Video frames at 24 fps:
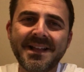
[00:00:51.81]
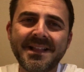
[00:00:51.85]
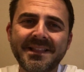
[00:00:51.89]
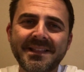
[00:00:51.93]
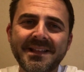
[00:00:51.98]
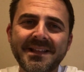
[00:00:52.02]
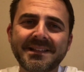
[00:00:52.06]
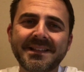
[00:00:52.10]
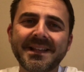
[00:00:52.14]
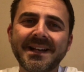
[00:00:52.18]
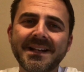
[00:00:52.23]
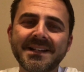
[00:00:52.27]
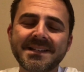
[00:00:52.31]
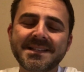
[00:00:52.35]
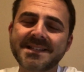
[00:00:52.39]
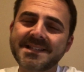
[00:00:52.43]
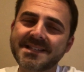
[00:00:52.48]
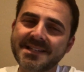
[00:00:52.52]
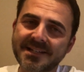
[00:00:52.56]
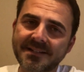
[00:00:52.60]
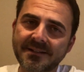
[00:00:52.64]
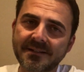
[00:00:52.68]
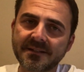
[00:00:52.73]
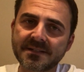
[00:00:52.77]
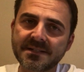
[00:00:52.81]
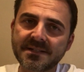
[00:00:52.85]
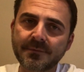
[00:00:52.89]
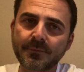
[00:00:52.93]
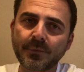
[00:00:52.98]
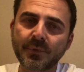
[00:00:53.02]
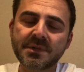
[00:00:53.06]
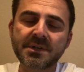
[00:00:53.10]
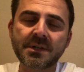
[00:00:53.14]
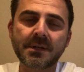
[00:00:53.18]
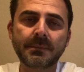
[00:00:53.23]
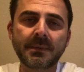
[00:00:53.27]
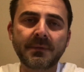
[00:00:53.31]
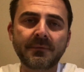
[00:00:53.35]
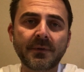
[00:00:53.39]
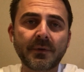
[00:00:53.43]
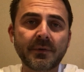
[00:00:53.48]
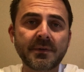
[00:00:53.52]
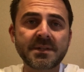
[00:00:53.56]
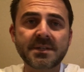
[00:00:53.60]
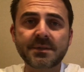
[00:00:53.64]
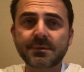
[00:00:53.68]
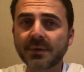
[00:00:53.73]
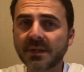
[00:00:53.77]
that that sells, which could be
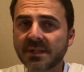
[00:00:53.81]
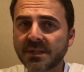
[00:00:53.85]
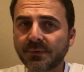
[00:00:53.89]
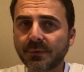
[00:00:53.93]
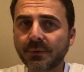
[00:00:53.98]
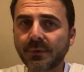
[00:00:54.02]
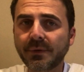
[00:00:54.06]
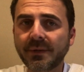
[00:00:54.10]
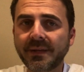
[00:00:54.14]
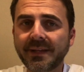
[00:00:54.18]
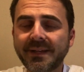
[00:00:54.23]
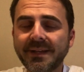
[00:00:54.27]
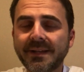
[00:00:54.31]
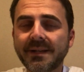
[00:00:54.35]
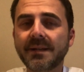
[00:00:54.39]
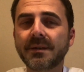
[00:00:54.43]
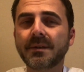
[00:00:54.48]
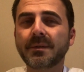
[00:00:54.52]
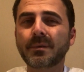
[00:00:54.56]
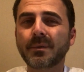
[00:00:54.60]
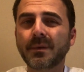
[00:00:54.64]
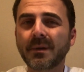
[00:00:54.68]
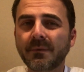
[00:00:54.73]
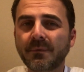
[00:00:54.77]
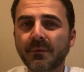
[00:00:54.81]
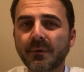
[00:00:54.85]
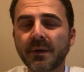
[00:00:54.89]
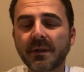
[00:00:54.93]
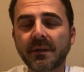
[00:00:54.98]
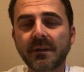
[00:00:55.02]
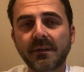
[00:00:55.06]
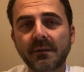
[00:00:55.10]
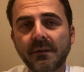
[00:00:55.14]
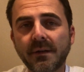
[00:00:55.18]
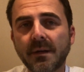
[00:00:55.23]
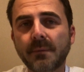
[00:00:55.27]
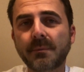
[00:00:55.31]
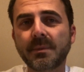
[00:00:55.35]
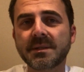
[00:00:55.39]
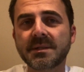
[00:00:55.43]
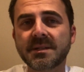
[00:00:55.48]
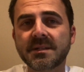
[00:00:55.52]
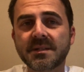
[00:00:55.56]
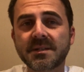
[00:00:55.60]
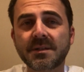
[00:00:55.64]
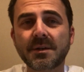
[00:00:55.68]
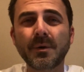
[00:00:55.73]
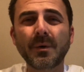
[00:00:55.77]
very stressful, and quite frankly, a lot of
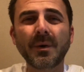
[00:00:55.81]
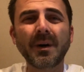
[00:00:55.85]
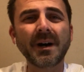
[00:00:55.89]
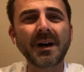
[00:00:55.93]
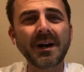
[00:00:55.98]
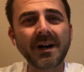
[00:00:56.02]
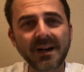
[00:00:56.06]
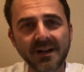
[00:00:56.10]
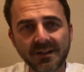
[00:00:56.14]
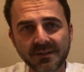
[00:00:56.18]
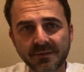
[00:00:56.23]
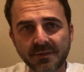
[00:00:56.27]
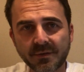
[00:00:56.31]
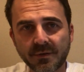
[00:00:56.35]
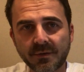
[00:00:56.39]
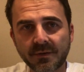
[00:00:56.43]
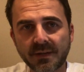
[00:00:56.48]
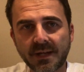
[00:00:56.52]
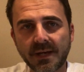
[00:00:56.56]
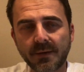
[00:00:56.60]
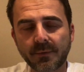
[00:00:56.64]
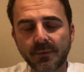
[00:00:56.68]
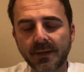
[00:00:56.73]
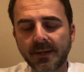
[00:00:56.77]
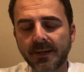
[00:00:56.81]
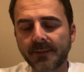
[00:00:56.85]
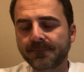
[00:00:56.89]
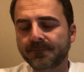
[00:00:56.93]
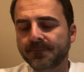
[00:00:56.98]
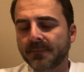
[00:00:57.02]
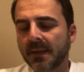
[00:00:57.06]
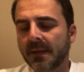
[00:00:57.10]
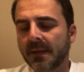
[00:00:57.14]
businesses go under that way.